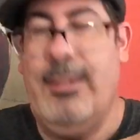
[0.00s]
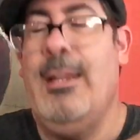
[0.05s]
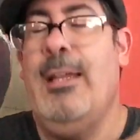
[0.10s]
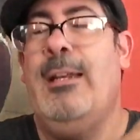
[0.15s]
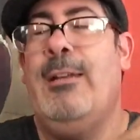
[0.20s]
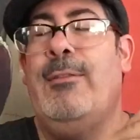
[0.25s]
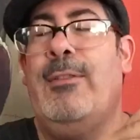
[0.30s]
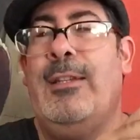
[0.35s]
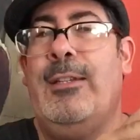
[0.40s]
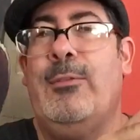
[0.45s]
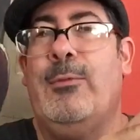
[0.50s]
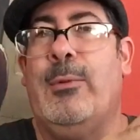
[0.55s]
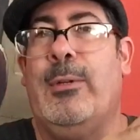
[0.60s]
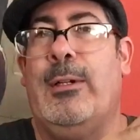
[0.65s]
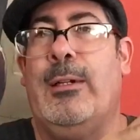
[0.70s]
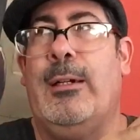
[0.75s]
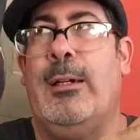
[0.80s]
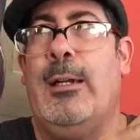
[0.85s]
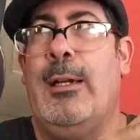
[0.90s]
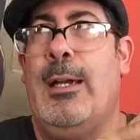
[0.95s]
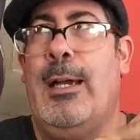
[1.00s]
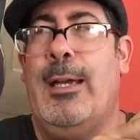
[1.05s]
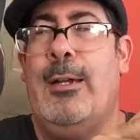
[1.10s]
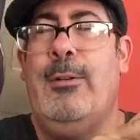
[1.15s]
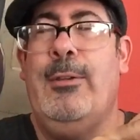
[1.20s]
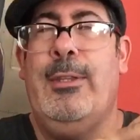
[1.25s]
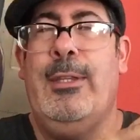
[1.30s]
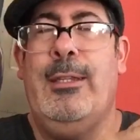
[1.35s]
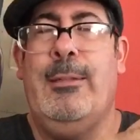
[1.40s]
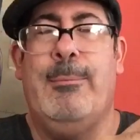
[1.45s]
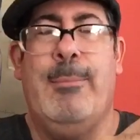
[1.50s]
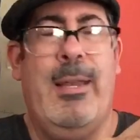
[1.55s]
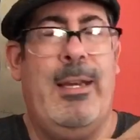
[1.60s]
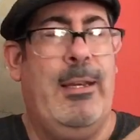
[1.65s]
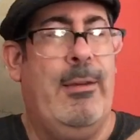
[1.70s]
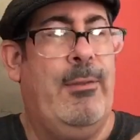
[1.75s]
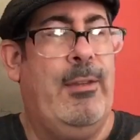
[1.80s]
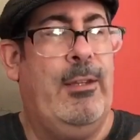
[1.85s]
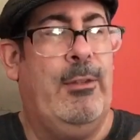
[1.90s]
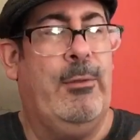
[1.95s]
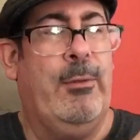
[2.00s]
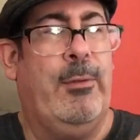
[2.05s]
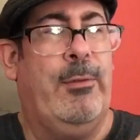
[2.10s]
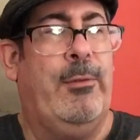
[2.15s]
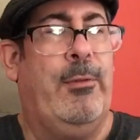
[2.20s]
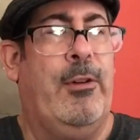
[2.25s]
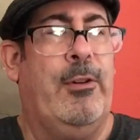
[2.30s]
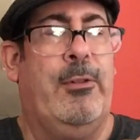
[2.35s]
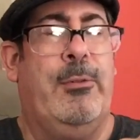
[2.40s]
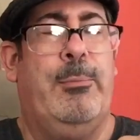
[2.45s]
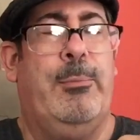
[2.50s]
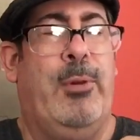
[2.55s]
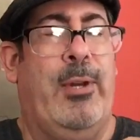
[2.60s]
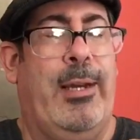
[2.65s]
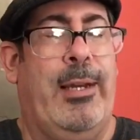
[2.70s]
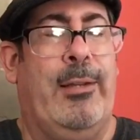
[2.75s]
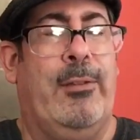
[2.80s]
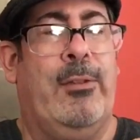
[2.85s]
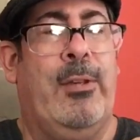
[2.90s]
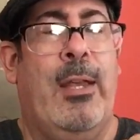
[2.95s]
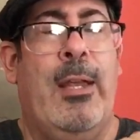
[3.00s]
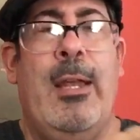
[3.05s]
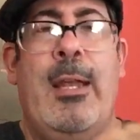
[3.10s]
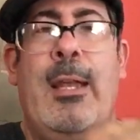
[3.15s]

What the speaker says: None of these were, I don't think many of these were first printings.